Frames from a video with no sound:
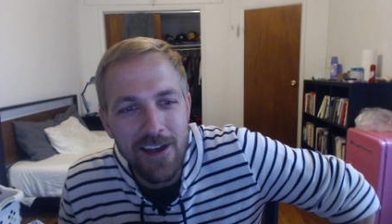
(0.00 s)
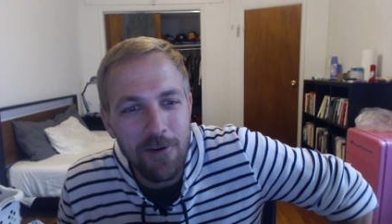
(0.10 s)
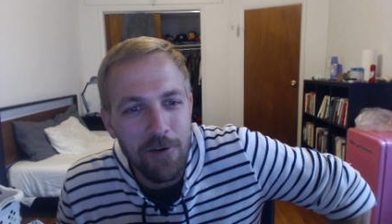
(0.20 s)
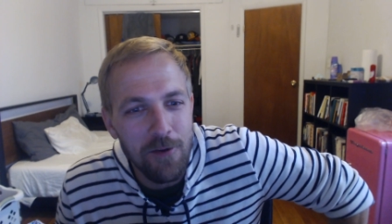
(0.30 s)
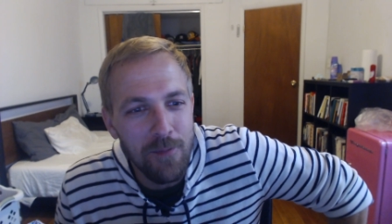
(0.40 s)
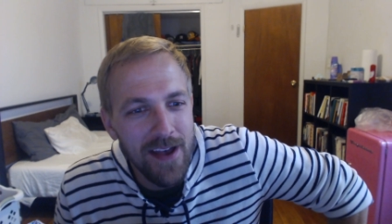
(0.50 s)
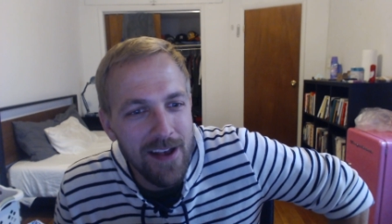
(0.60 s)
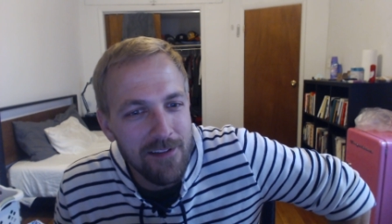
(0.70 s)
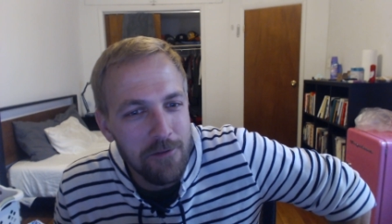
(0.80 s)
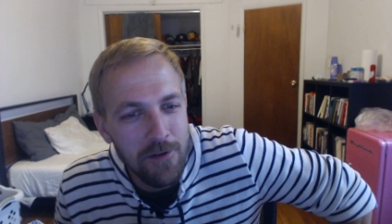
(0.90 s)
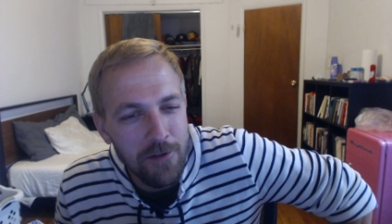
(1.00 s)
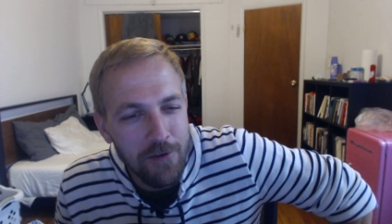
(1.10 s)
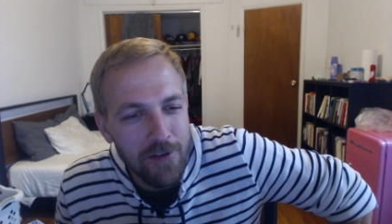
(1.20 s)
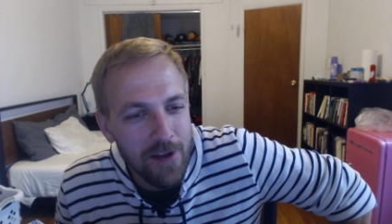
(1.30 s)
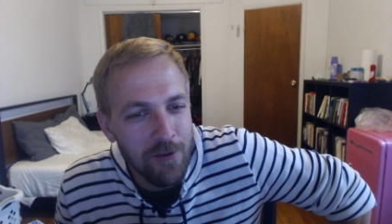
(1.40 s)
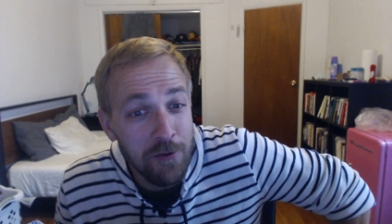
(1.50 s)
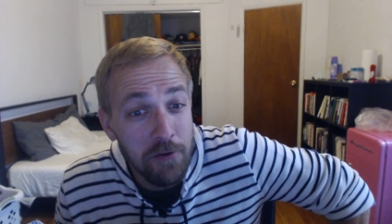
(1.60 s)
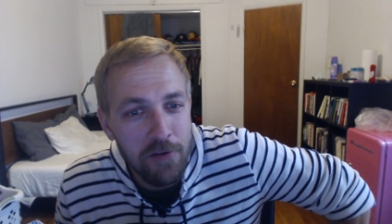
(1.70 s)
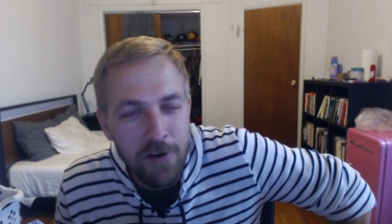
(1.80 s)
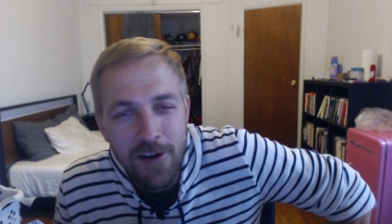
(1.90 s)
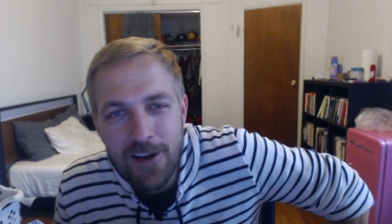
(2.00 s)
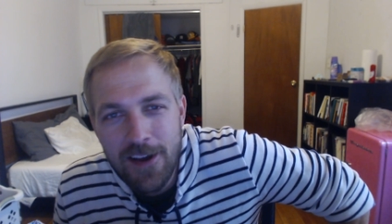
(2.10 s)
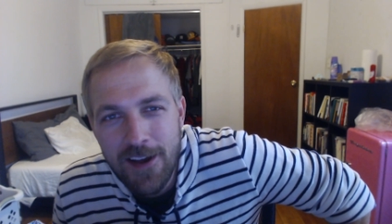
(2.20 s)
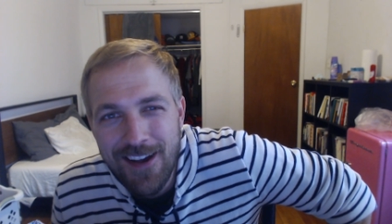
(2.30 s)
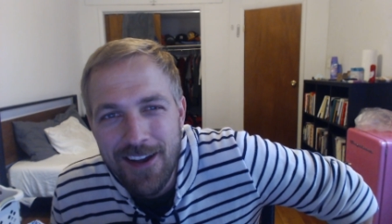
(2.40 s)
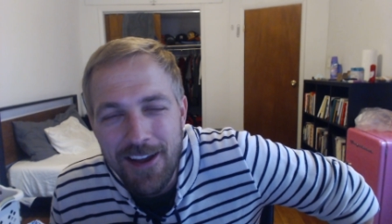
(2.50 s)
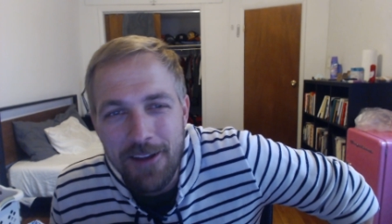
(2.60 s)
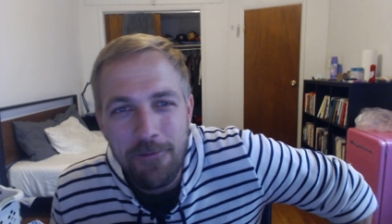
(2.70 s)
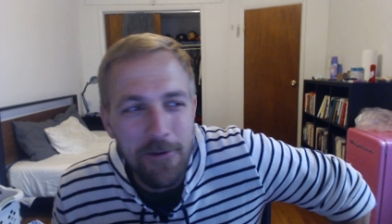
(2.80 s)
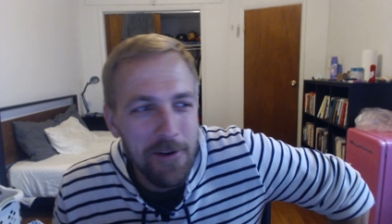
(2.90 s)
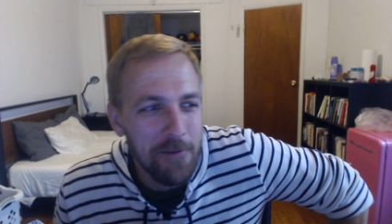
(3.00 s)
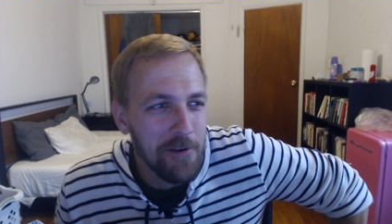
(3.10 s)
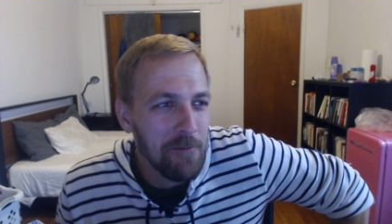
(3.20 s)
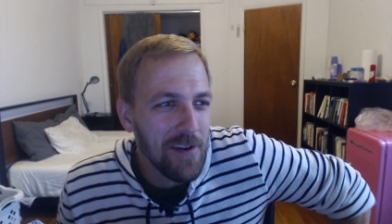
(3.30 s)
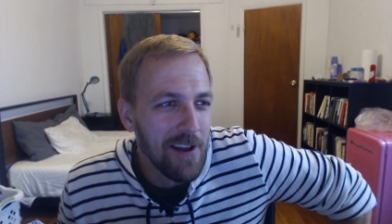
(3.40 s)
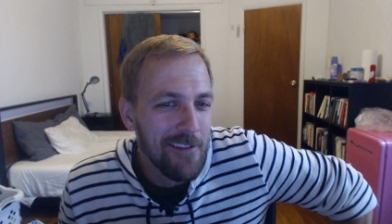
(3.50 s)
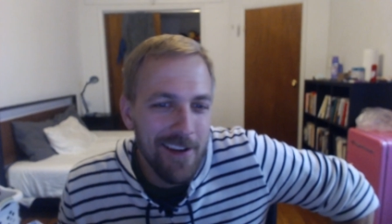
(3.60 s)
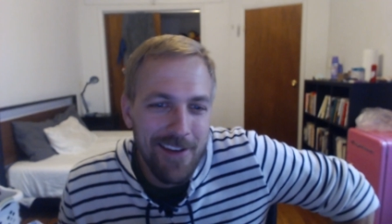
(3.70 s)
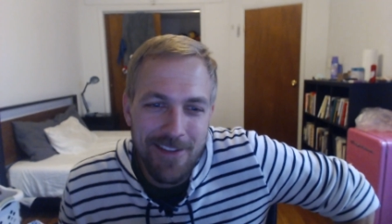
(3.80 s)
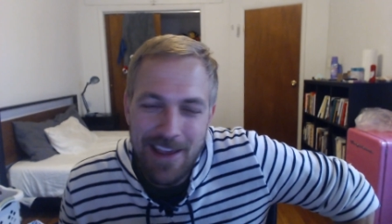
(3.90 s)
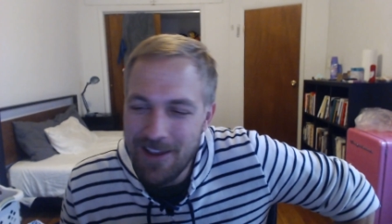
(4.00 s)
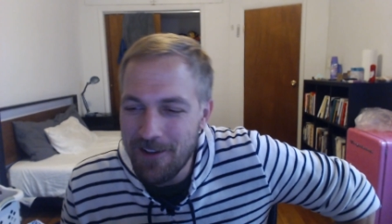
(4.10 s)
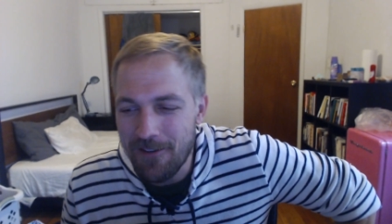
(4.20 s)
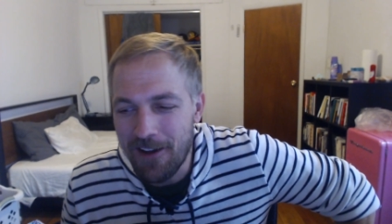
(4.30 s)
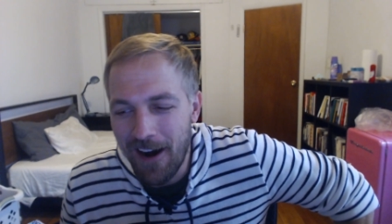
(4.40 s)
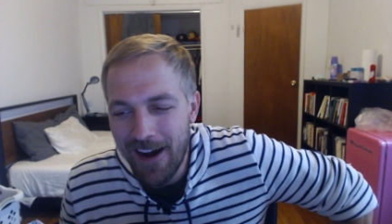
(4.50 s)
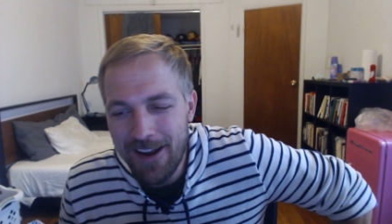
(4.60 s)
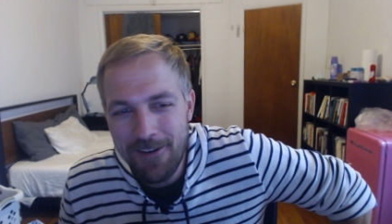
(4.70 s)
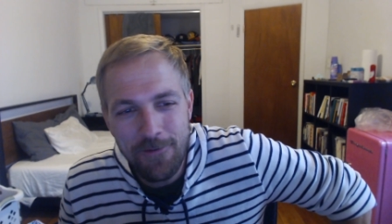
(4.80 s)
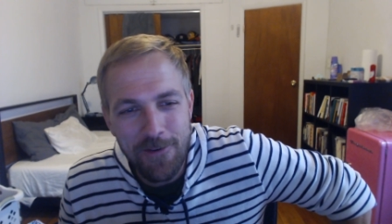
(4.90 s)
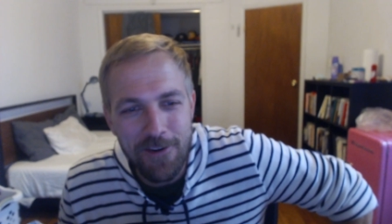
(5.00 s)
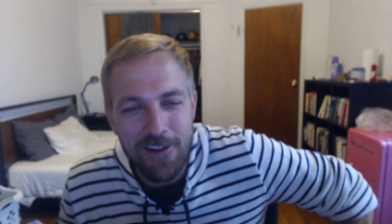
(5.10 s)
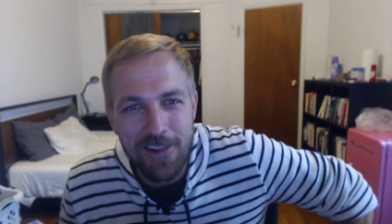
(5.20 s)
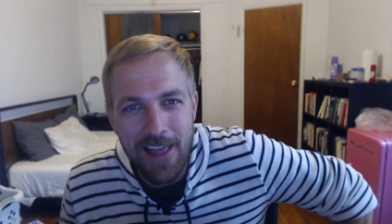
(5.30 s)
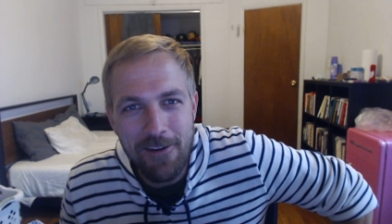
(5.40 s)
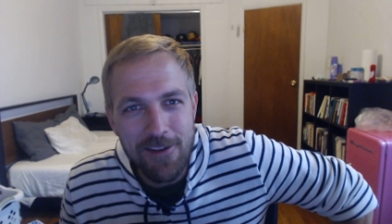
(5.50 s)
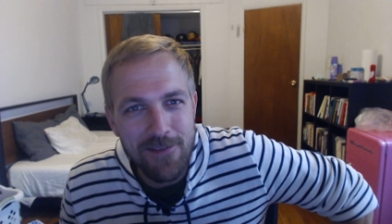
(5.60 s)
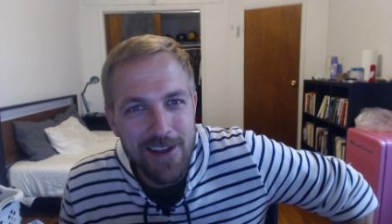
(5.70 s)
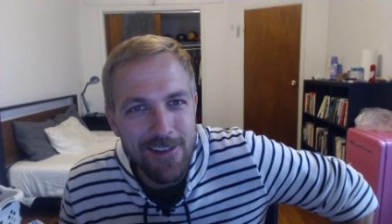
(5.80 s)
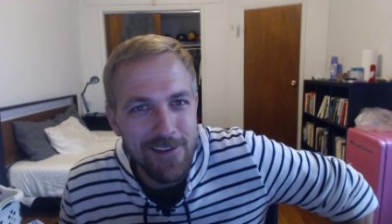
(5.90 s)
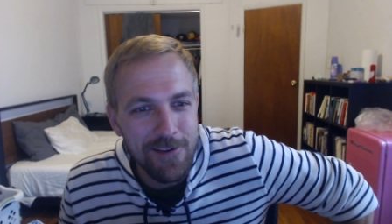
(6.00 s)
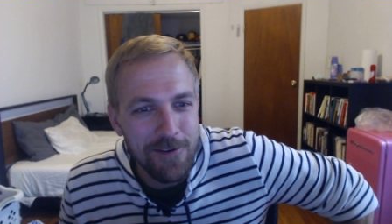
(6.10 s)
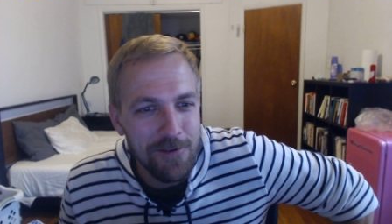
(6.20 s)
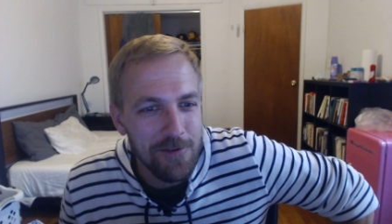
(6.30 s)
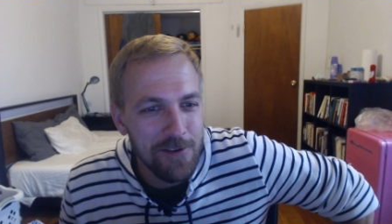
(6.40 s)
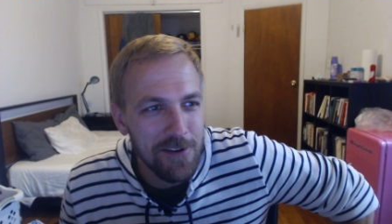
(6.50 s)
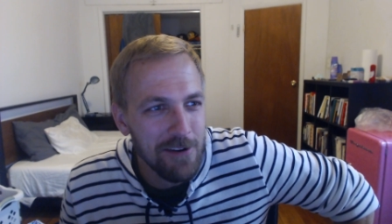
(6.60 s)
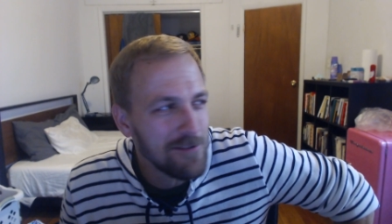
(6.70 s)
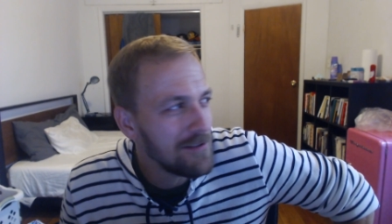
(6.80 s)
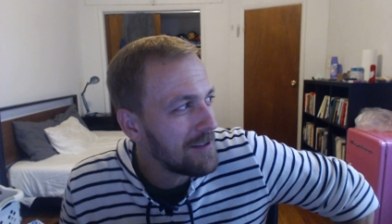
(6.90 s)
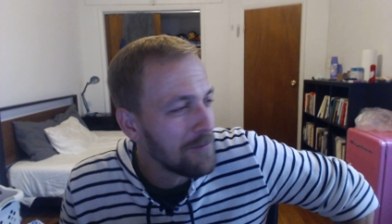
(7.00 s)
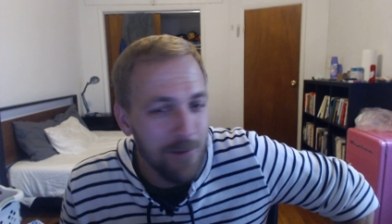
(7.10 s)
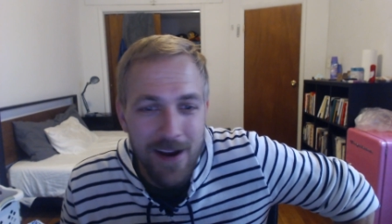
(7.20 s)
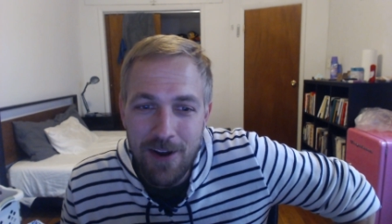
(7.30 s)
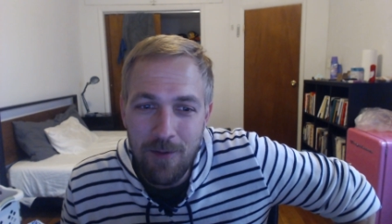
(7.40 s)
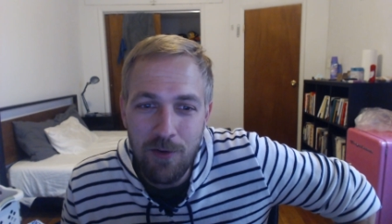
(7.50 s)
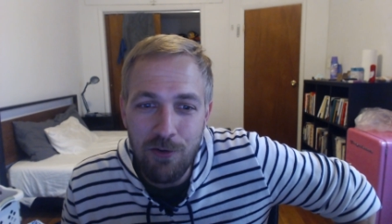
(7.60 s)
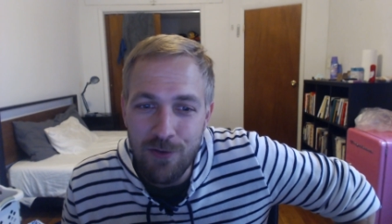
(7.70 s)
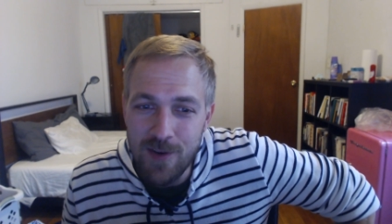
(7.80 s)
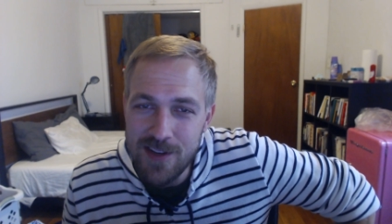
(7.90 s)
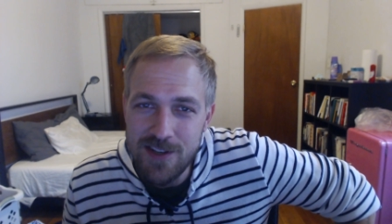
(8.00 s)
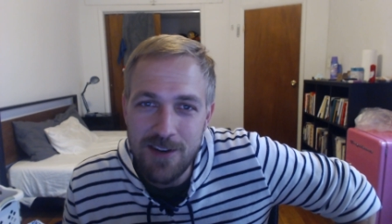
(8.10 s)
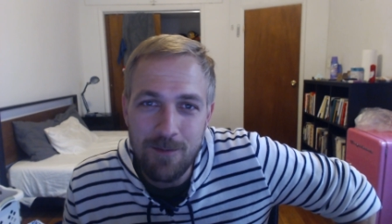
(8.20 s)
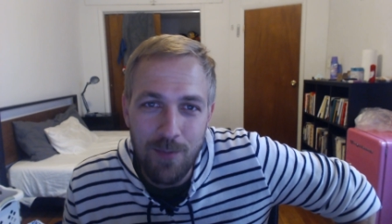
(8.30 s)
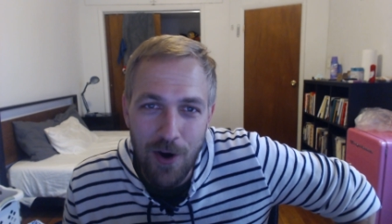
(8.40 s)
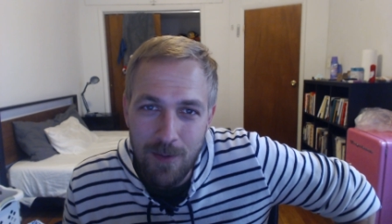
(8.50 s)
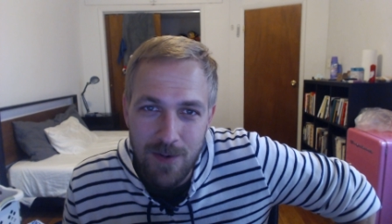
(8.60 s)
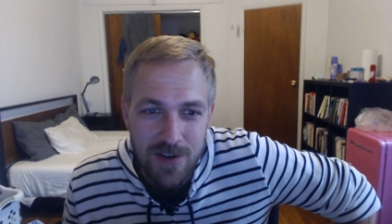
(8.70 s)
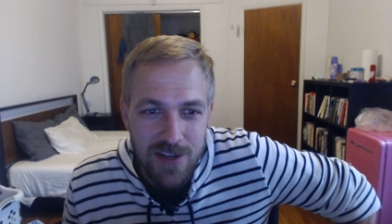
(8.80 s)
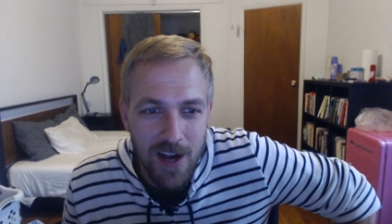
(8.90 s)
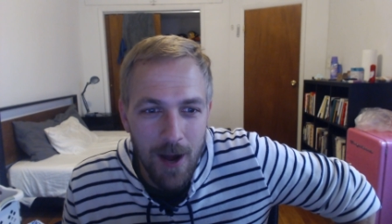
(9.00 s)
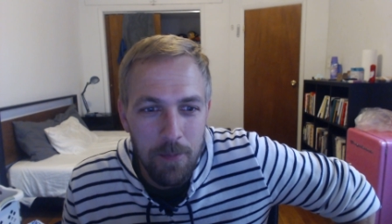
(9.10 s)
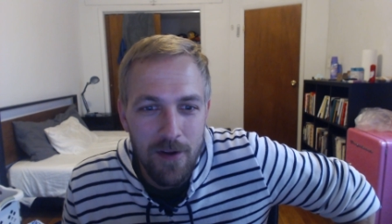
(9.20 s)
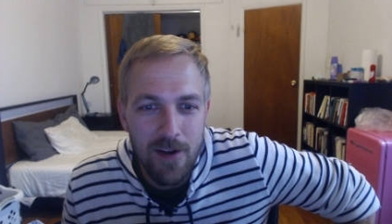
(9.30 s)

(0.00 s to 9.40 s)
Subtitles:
I had to hold it back. I didn't want to look like a loser in front of him, but I was like, thank you, God, for allowing me to go to a random Christian barbershop.